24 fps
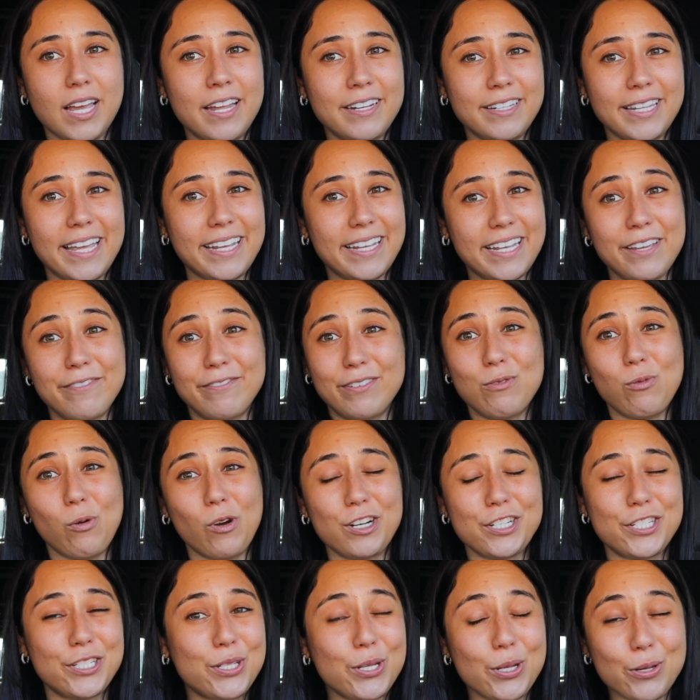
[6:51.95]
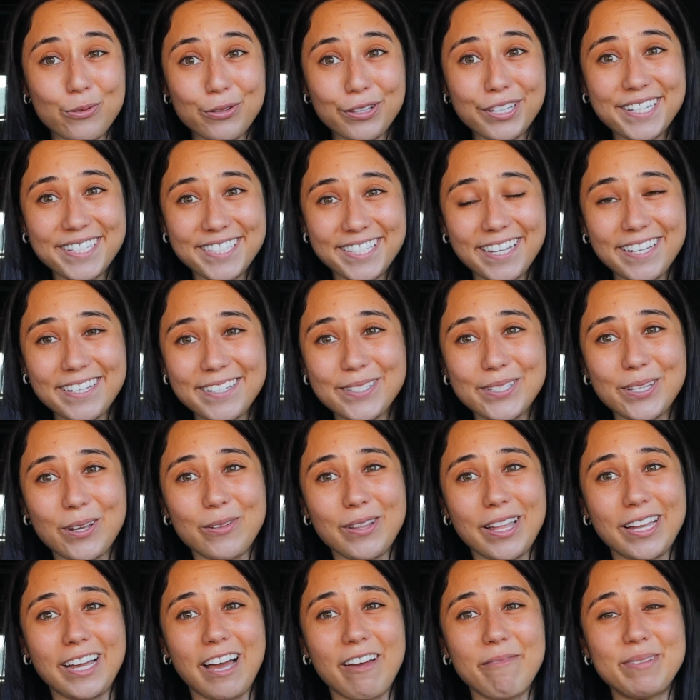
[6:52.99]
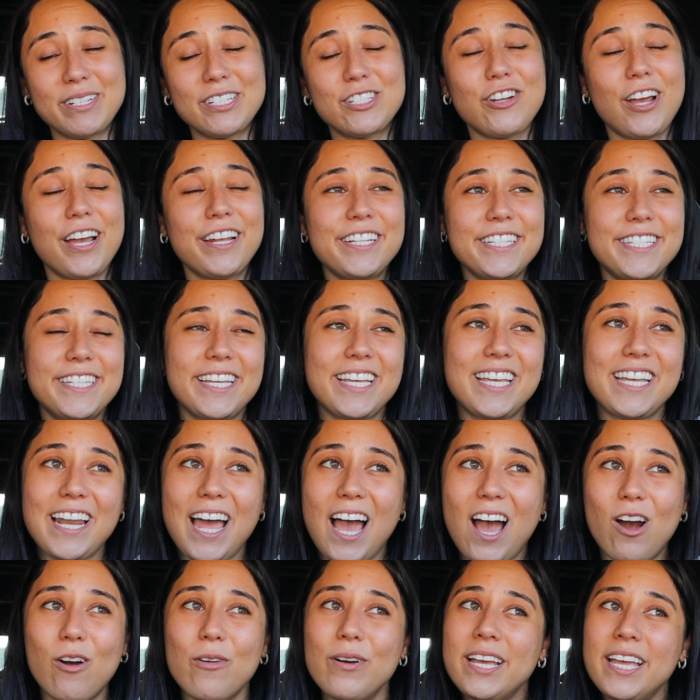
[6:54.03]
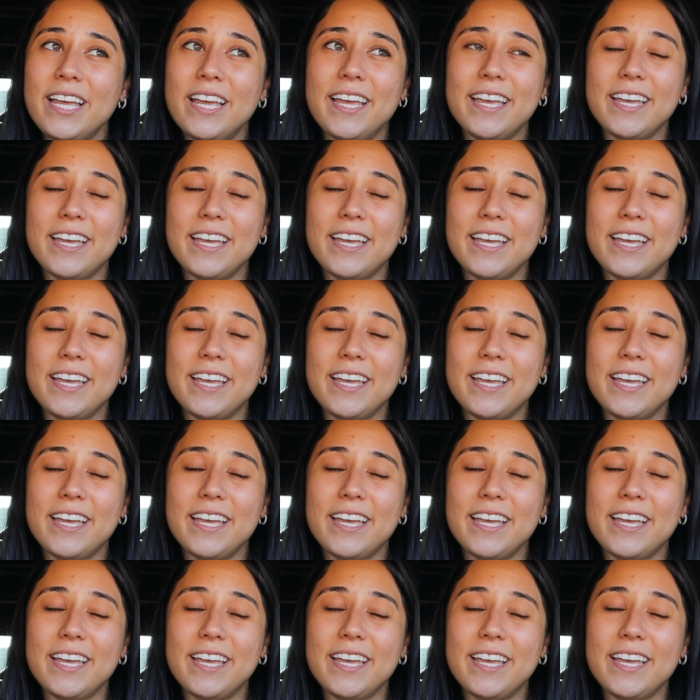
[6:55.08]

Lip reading: and like even worse, two leases. So like I've been trying to stake it out.